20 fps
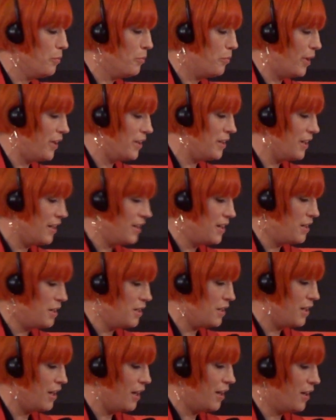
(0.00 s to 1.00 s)
but
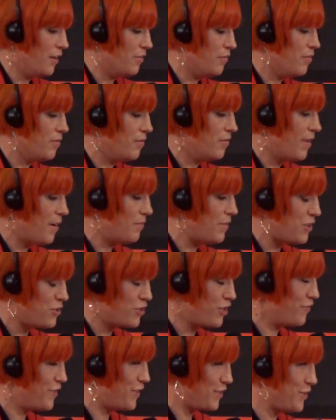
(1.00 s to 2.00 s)
I'm not
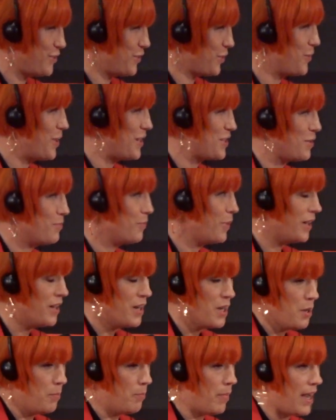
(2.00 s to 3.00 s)
sure if this is your question,
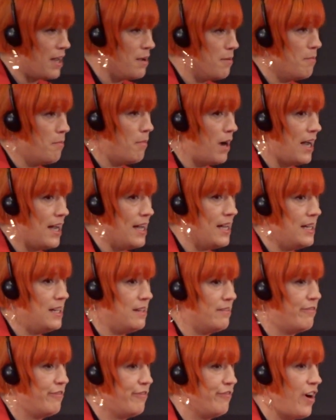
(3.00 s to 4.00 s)
but my
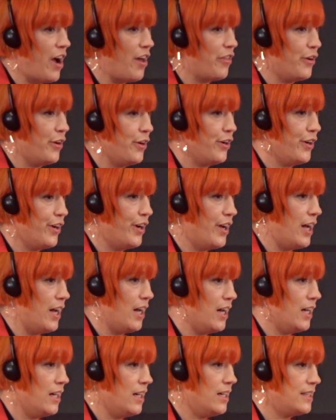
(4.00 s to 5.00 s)
father
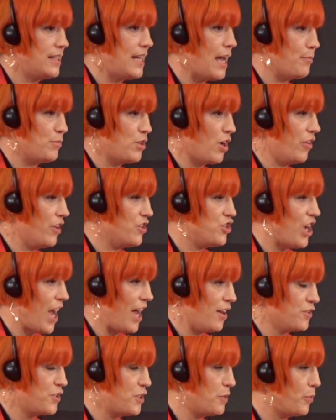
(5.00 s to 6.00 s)
kept all the
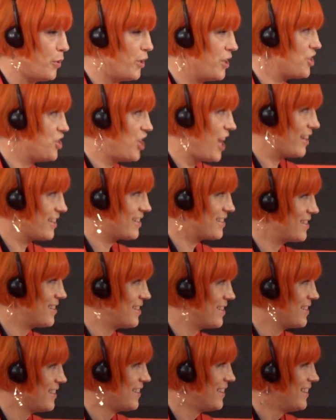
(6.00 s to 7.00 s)
child support
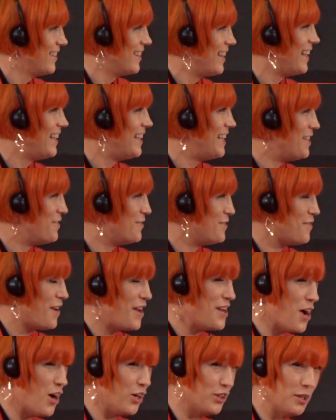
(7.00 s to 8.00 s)
checks, and
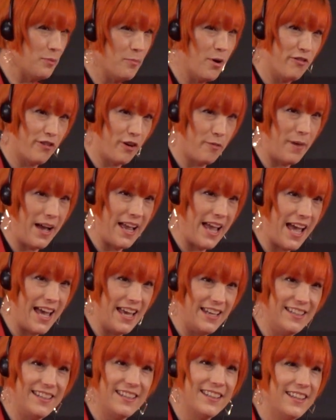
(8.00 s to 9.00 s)
he hung them over my
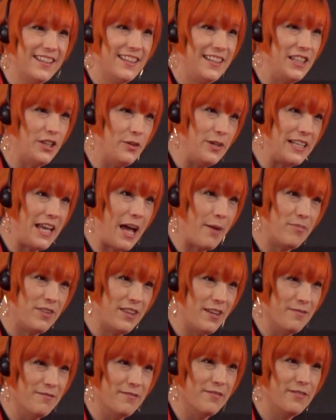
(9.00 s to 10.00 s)
head. He
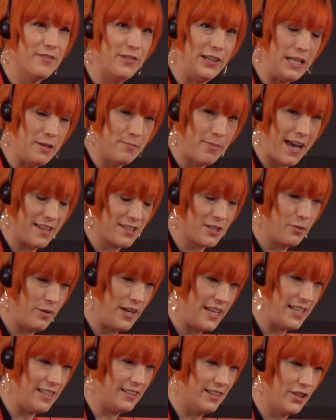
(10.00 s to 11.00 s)
kept them when he passed
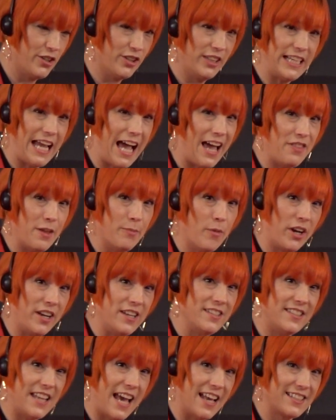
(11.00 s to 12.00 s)
away. He literally had them on
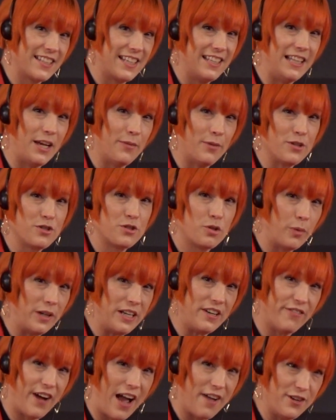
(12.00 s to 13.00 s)
his desk, and they were
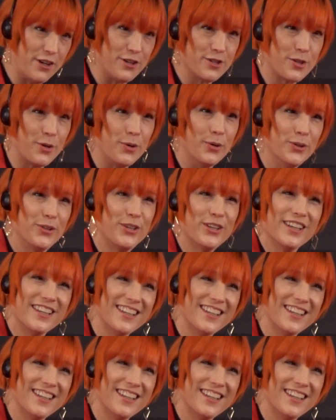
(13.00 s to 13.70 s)
25 years old.